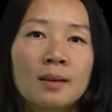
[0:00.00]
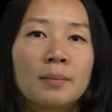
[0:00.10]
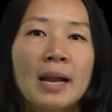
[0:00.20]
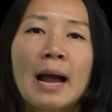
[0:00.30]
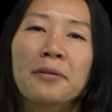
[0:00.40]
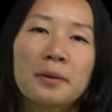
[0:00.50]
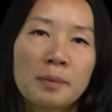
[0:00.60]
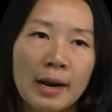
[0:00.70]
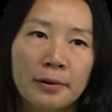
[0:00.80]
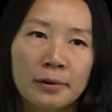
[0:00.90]
But how they're
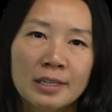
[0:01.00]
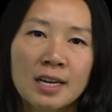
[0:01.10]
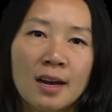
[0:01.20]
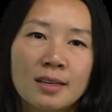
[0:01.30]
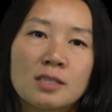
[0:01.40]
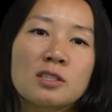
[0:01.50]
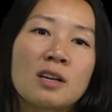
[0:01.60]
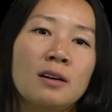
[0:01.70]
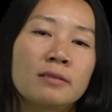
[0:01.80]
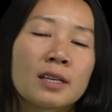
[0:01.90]
prioritized and
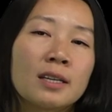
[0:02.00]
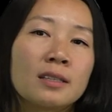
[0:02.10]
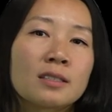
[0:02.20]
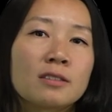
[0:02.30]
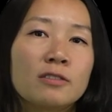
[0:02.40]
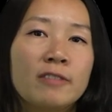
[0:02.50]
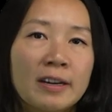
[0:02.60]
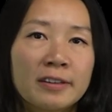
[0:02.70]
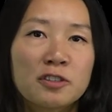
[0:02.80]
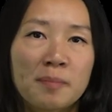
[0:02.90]
solved can
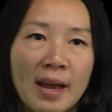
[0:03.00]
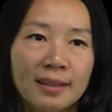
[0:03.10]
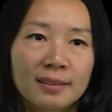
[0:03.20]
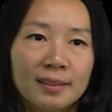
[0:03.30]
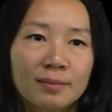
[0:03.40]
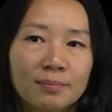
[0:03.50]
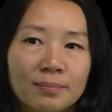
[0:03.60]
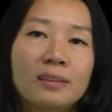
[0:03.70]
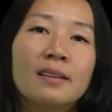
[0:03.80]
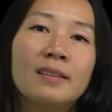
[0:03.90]
vary dramatically.
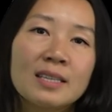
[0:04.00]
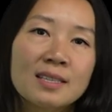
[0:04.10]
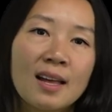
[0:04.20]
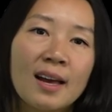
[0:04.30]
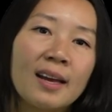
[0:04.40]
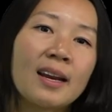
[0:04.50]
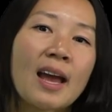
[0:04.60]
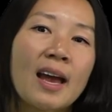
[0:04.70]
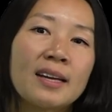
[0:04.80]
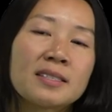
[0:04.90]
This slide
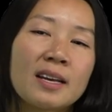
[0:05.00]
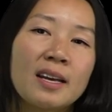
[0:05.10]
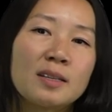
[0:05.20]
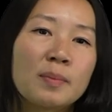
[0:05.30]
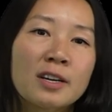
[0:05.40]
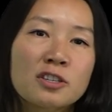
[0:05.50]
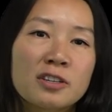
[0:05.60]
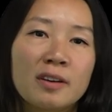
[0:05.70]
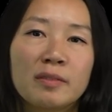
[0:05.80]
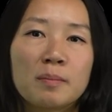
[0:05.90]
has a
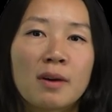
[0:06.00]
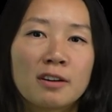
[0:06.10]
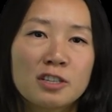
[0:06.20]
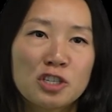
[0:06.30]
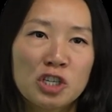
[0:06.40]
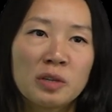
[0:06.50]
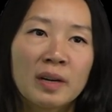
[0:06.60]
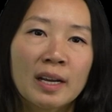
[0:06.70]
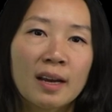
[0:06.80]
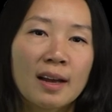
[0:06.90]
depiction of the Mars
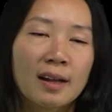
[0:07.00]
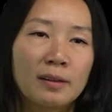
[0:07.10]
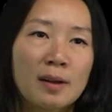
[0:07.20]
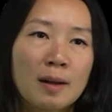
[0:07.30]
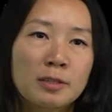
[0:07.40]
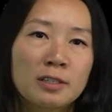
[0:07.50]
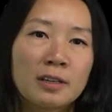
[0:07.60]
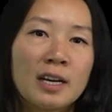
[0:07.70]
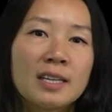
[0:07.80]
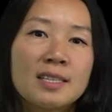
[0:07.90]
Ingenuity
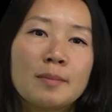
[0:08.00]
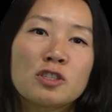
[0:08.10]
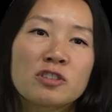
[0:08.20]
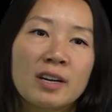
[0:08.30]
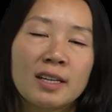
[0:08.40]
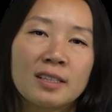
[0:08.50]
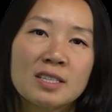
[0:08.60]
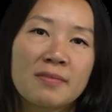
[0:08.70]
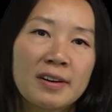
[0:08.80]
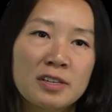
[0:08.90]
helicopter demonstrating
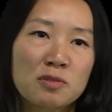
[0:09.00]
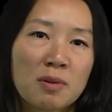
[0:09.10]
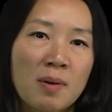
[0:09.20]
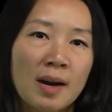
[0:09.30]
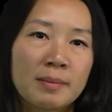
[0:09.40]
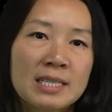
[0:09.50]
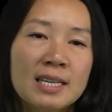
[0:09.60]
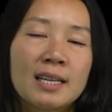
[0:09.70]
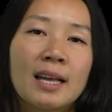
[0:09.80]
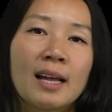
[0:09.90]
these various requirements
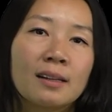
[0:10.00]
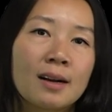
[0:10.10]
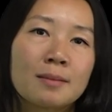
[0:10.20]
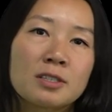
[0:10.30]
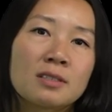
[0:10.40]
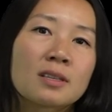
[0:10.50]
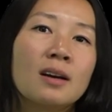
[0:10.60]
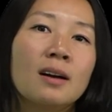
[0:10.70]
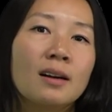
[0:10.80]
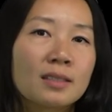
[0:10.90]
in the helicopter's
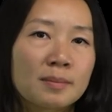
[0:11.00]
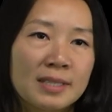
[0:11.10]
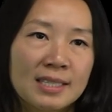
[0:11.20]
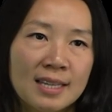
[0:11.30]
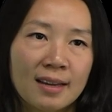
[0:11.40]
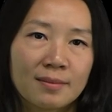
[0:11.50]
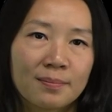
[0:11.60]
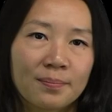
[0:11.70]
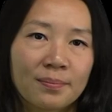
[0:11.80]
ultimate design.